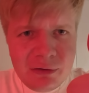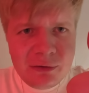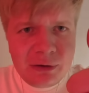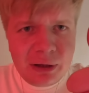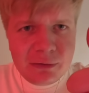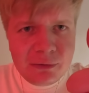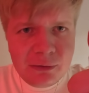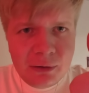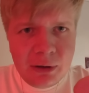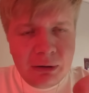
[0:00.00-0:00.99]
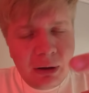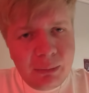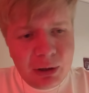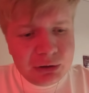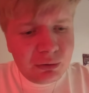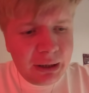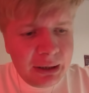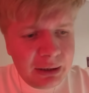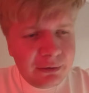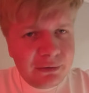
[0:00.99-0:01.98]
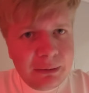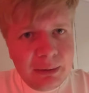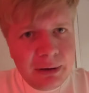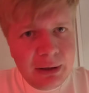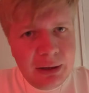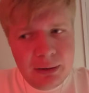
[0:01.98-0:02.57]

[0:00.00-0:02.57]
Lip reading: success. Now I'm gonna dry and assemble the key.